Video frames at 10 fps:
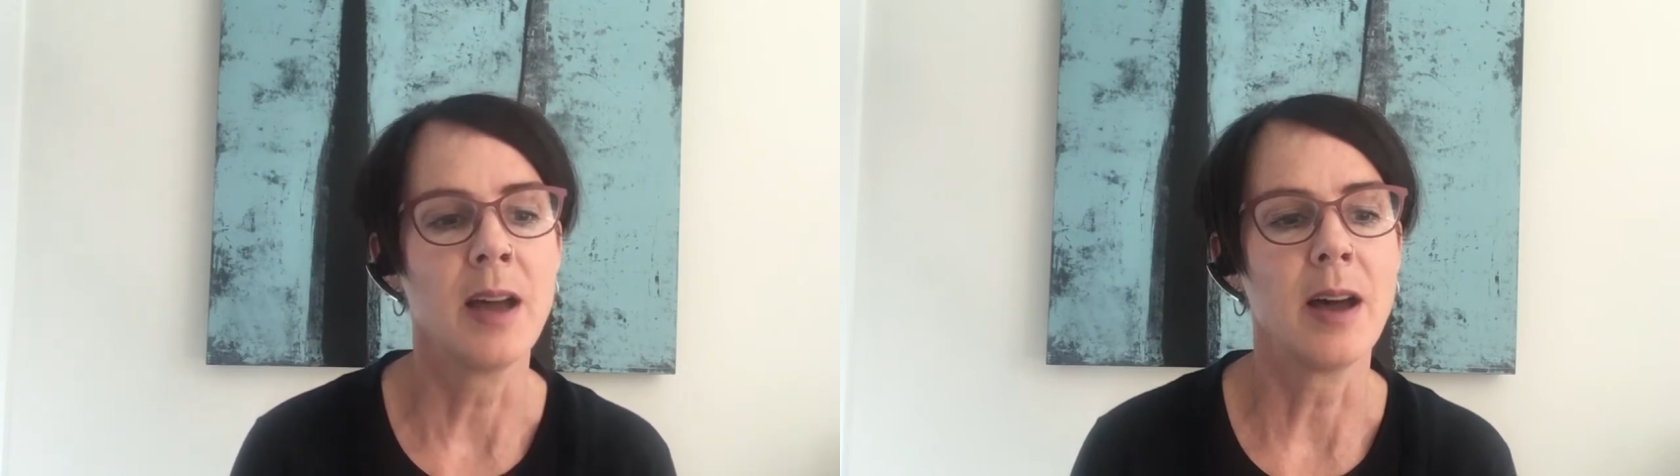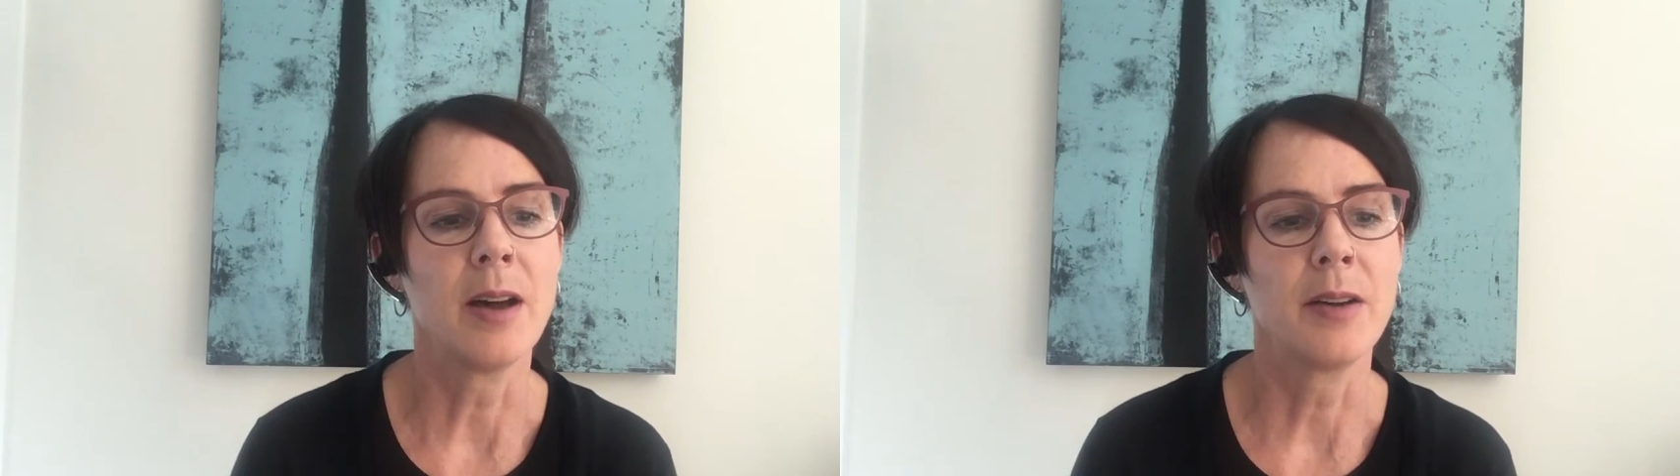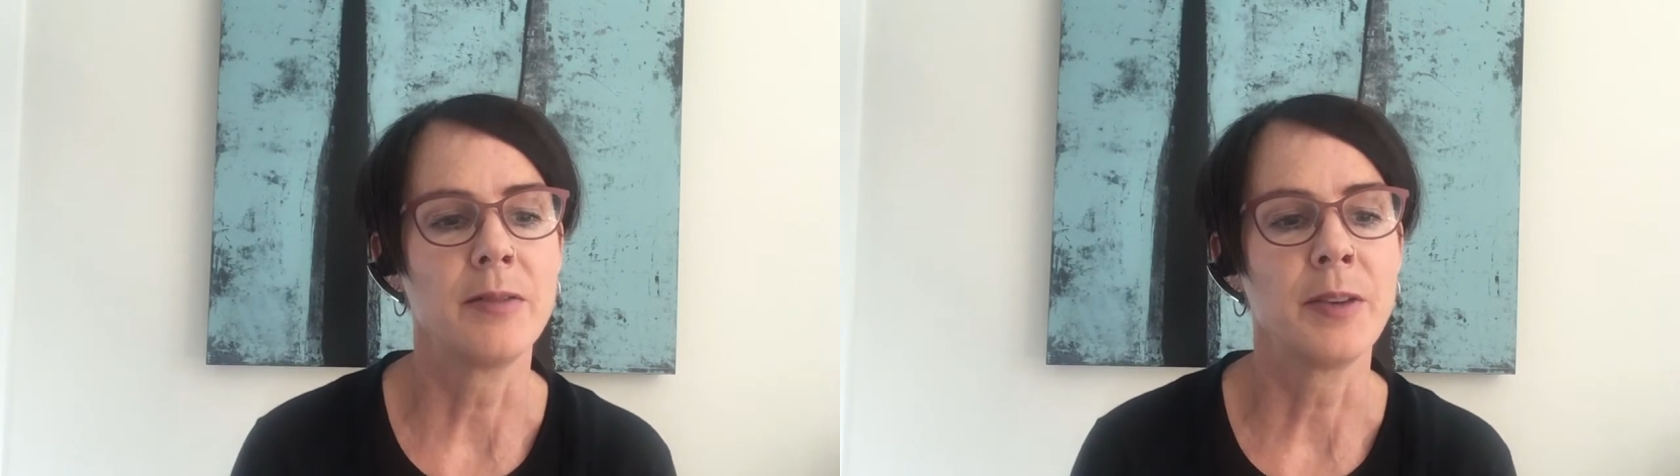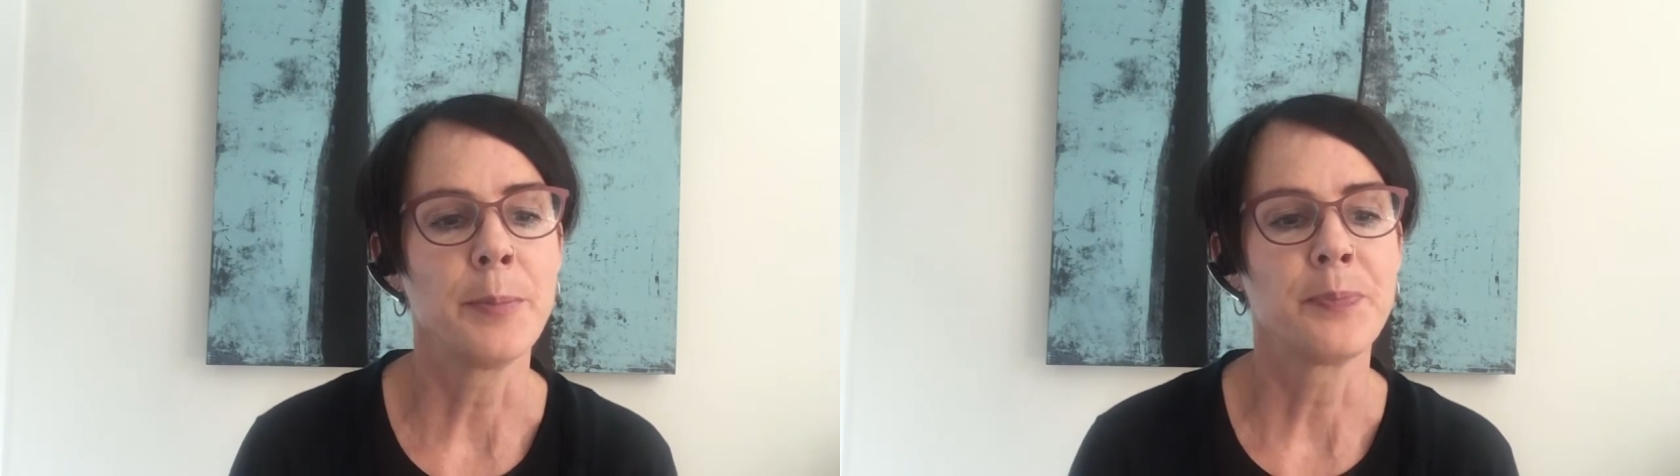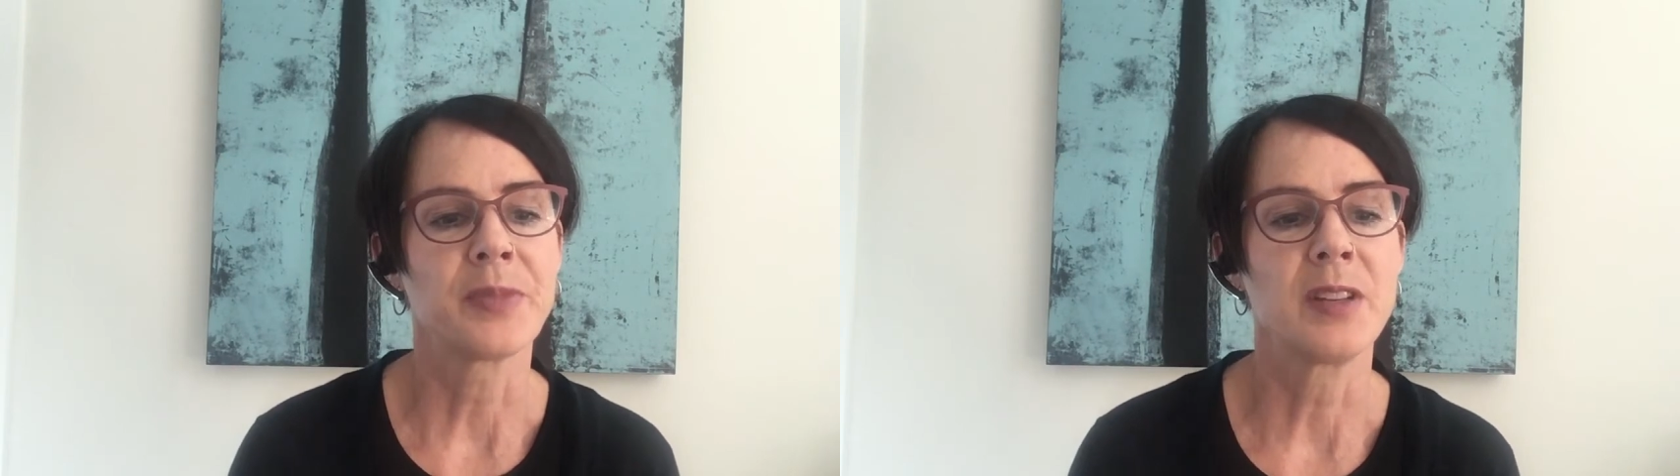of
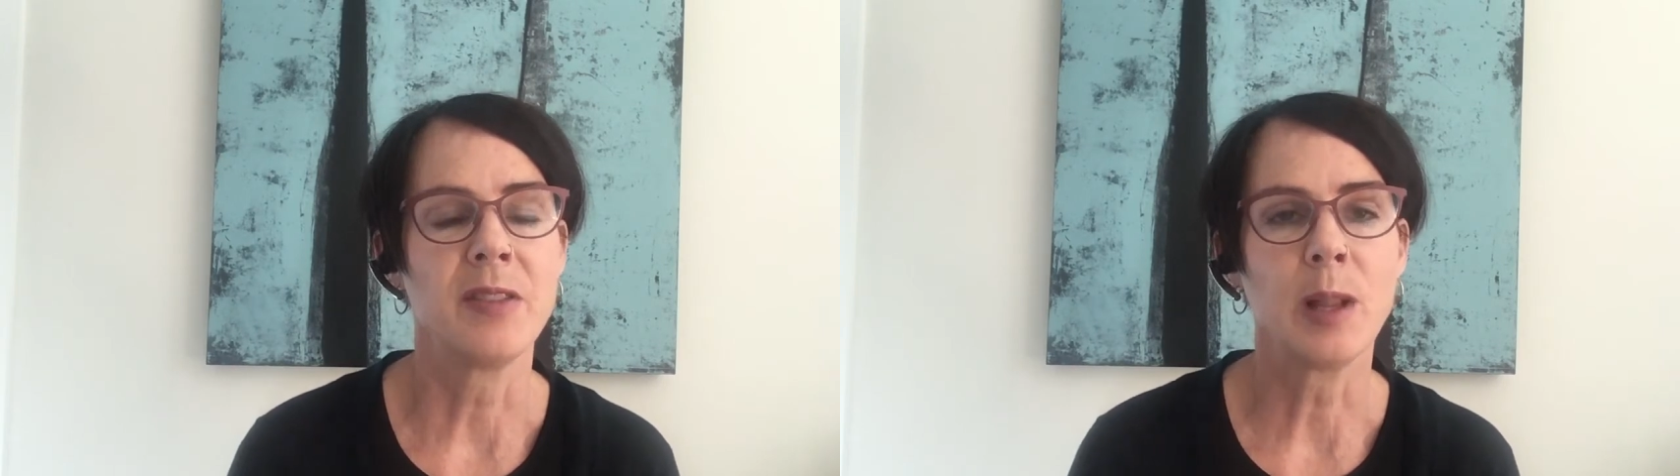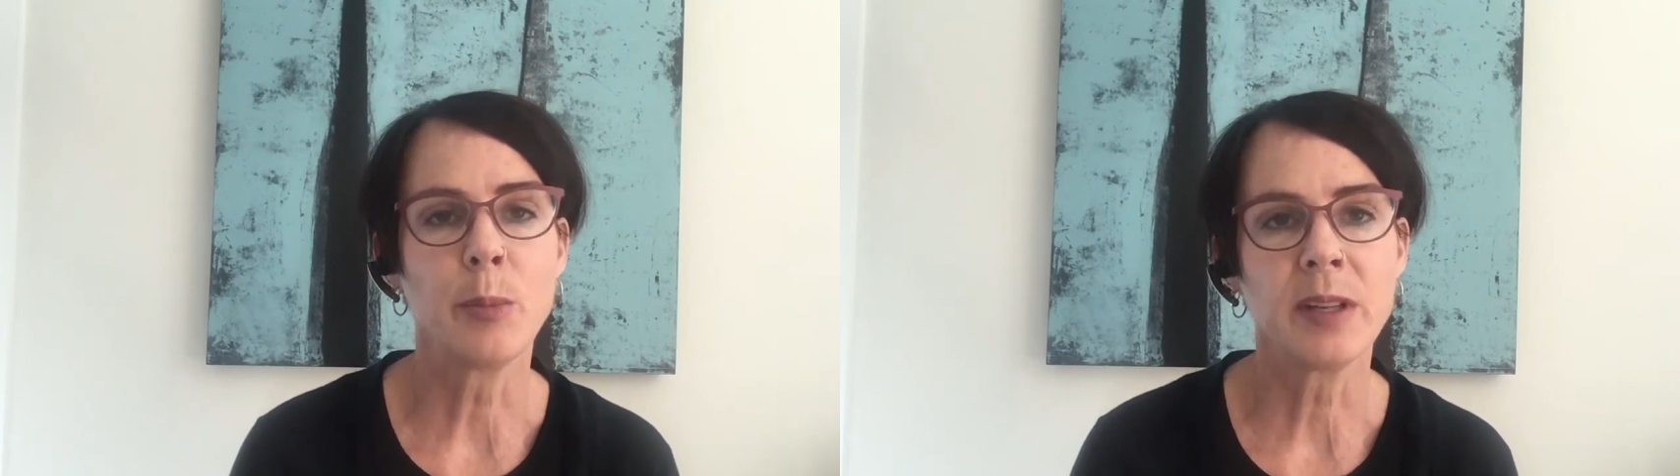developing